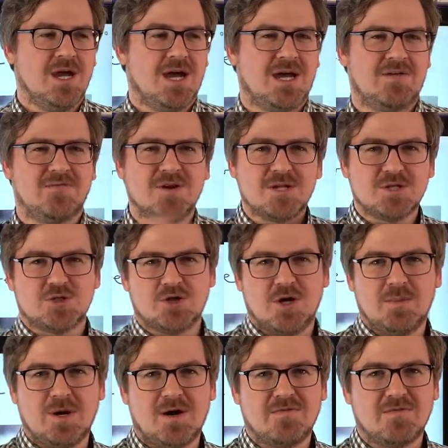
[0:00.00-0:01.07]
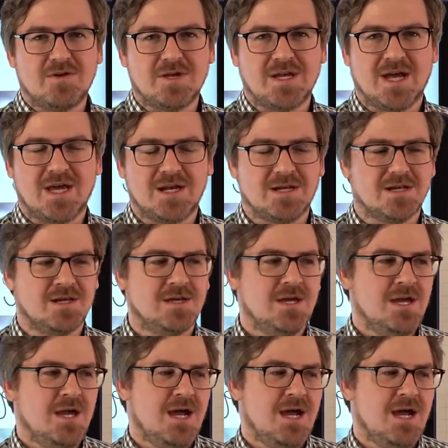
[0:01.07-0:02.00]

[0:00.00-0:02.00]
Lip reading: and I've got a job offer in Canada